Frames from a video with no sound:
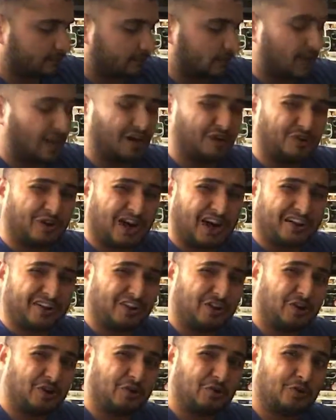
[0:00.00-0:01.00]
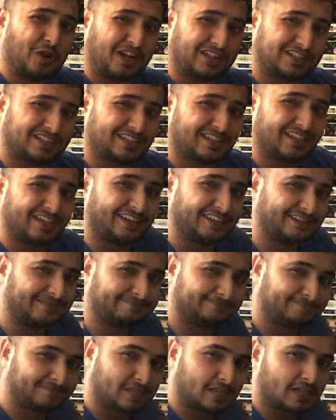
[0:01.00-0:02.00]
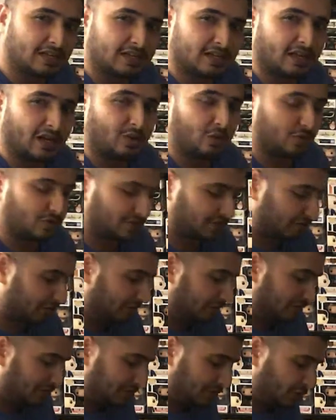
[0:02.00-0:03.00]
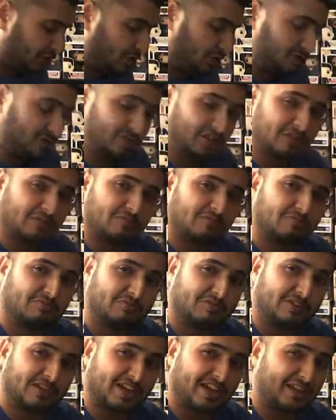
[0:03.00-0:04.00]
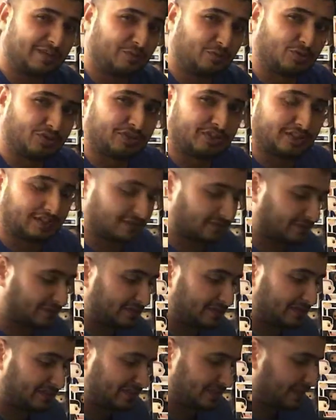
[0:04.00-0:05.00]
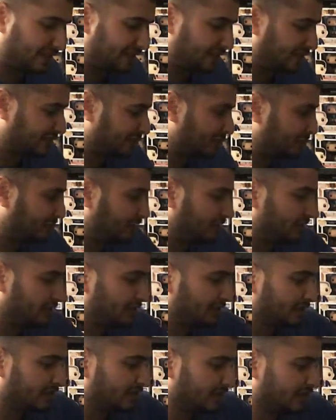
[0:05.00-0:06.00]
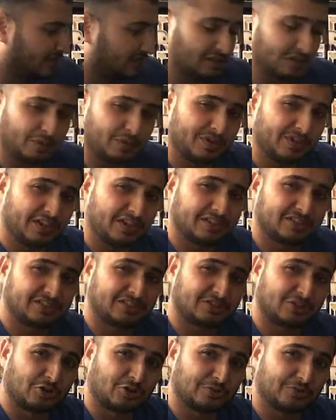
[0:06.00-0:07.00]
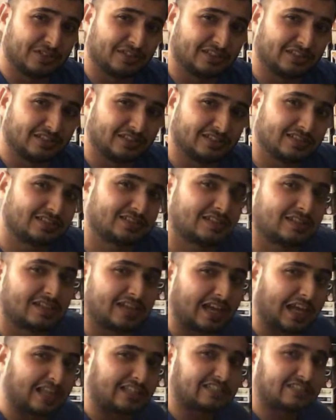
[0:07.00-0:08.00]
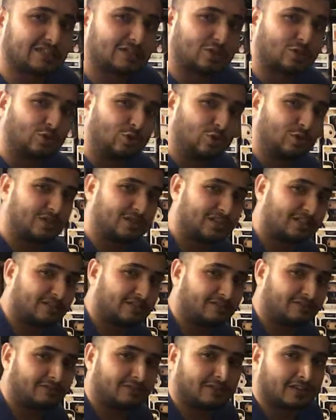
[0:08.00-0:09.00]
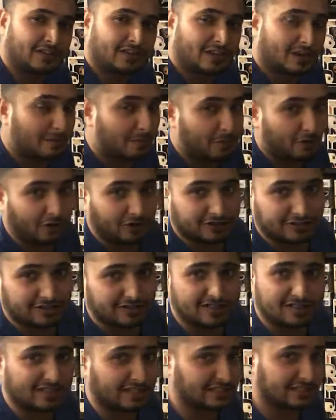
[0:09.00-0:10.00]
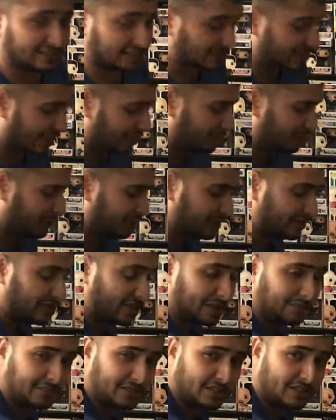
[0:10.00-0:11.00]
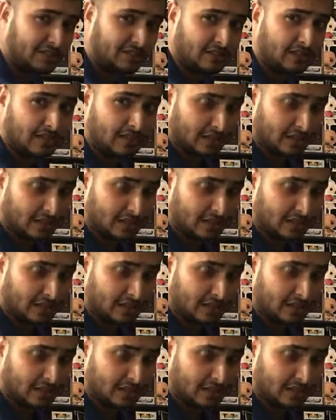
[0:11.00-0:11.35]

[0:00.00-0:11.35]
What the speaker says: Now I know I said I wouldn't really be ordering any more things from the States, but you know when they show me these exclusive boxes, I just get really tempted.